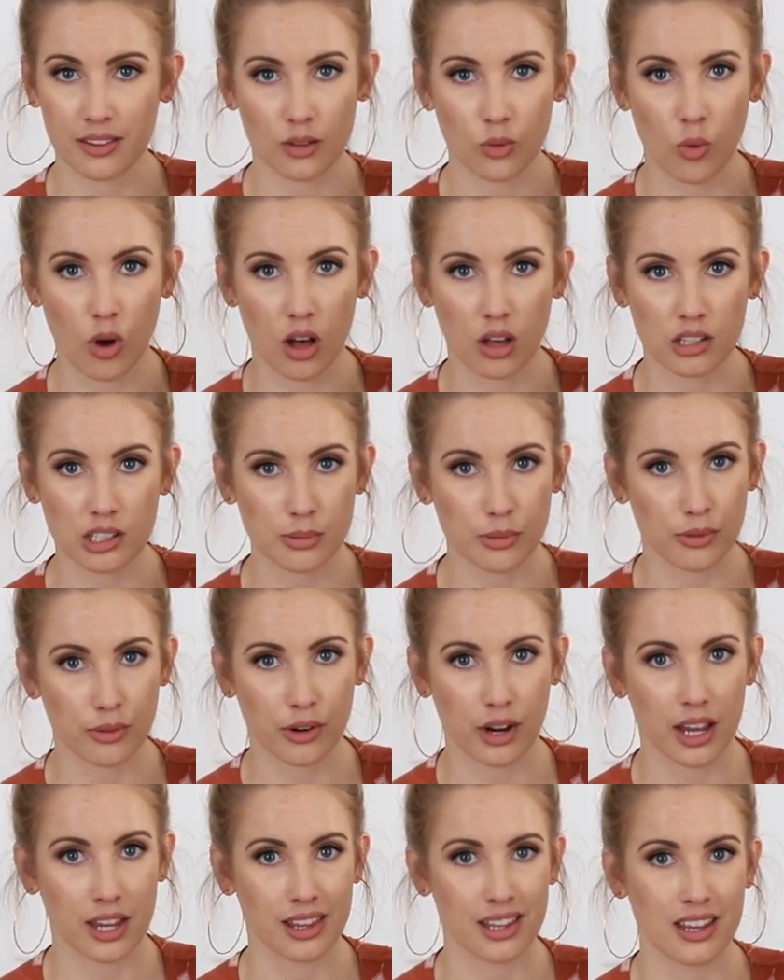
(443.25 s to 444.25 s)
in the walls
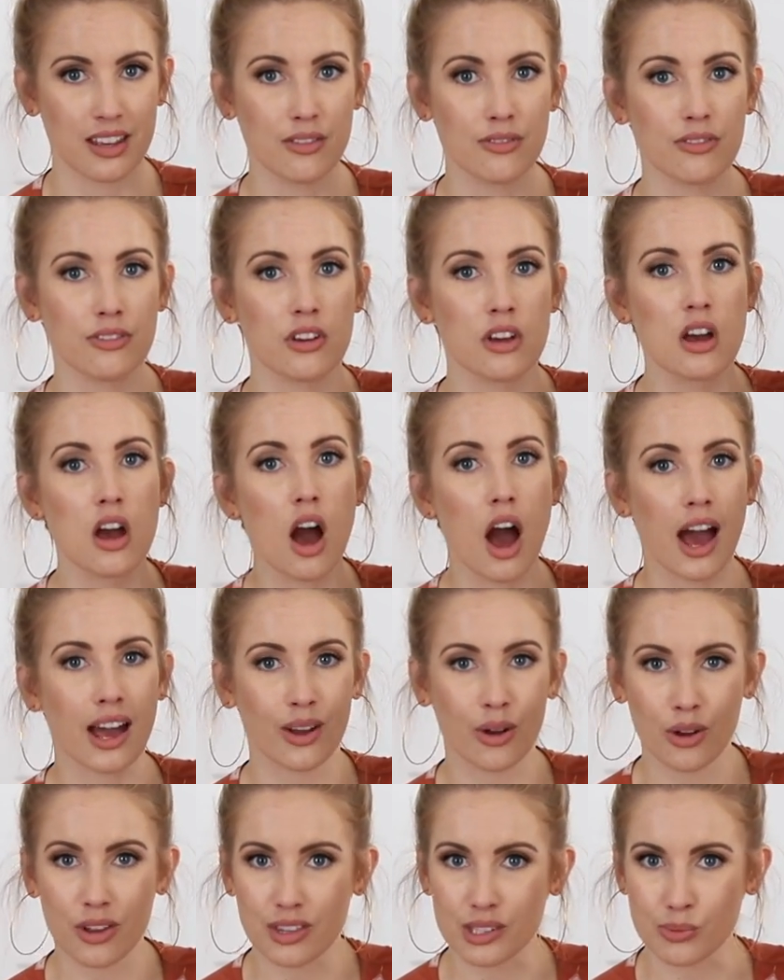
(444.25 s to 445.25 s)
before I leave,
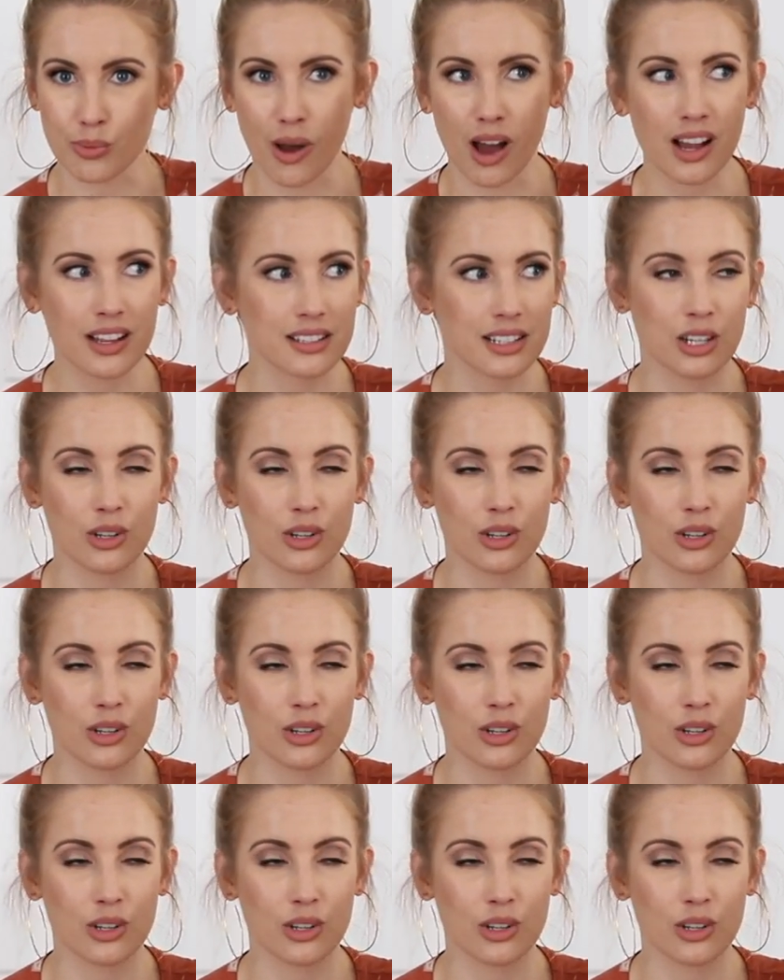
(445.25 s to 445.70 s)
I go to this box.